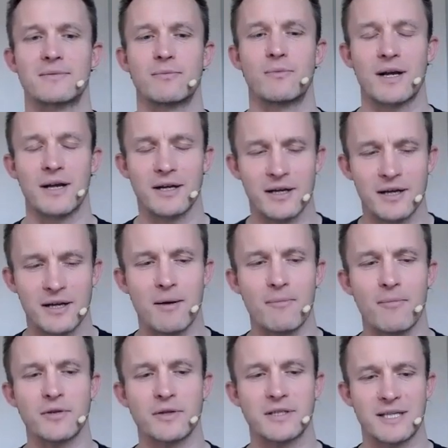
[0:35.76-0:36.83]
we're going to come
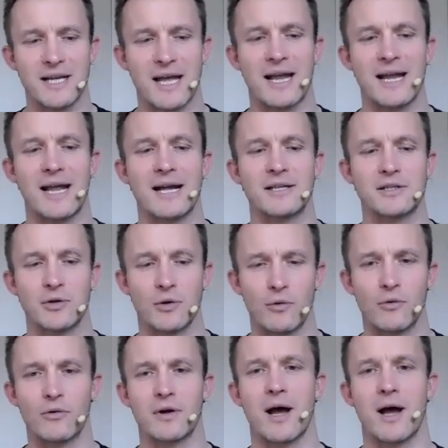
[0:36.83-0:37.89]
on today and
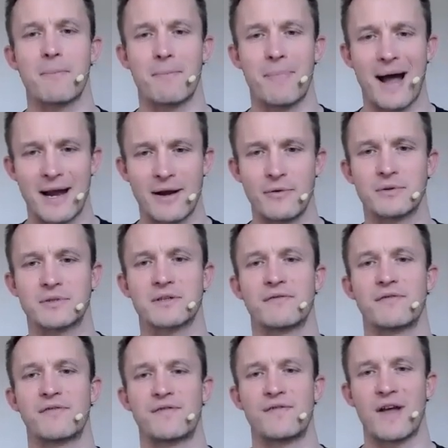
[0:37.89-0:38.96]
talk about
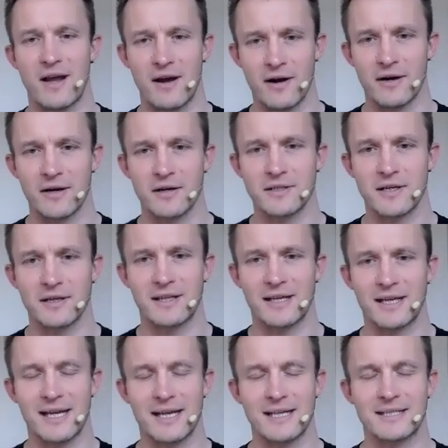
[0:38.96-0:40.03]
fear because I
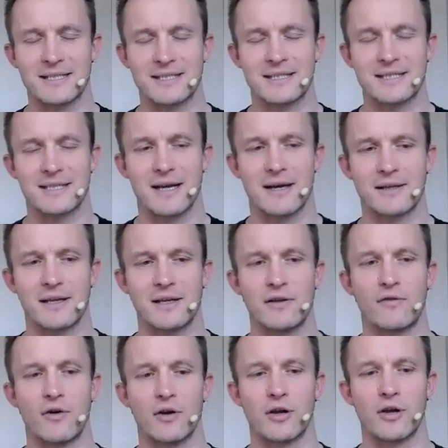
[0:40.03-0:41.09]
think it's. I think
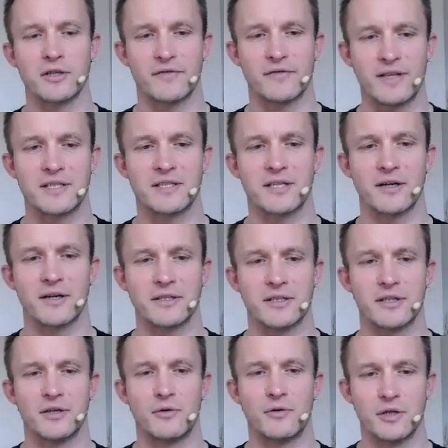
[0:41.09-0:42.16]
you've got lots of insights
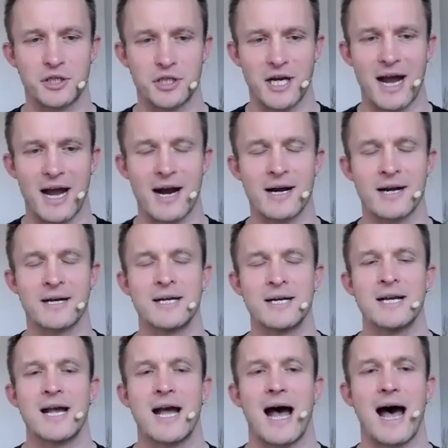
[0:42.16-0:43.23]
that you can share,
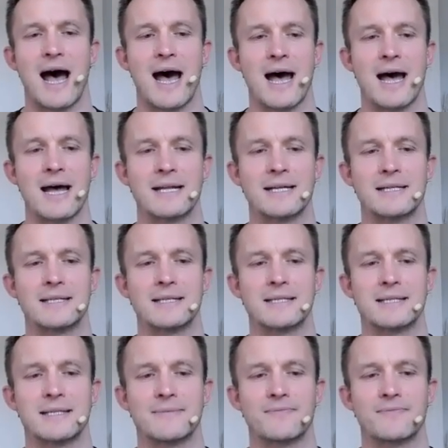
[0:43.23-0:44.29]

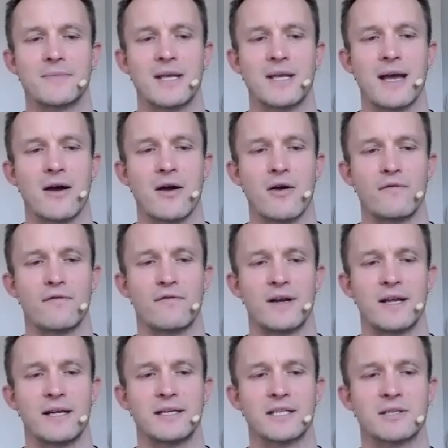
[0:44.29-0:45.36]
and yeah,
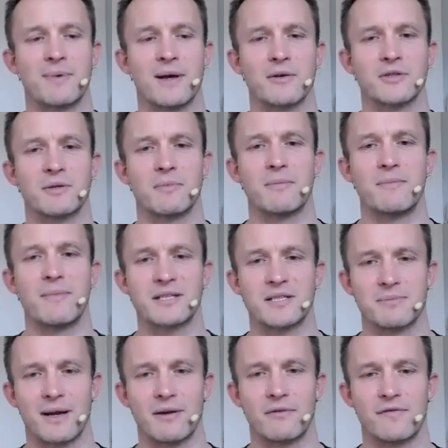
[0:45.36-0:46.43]
hopefully dispel some of the myths
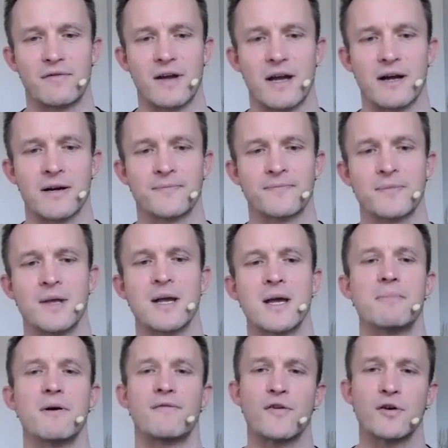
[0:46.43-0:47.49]
about fear.
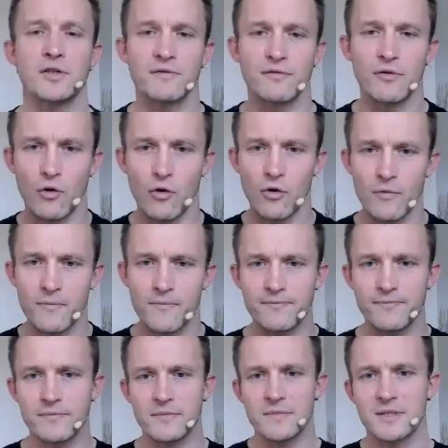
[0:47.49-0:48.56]
But first of all,
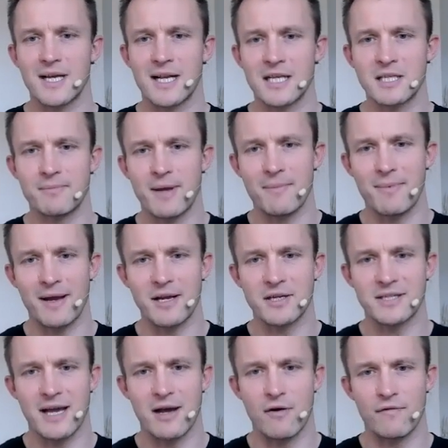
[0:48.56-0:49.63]
tell us a bit about
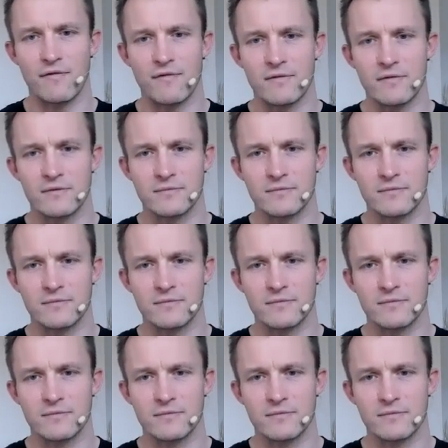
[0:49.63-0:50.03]
yourself.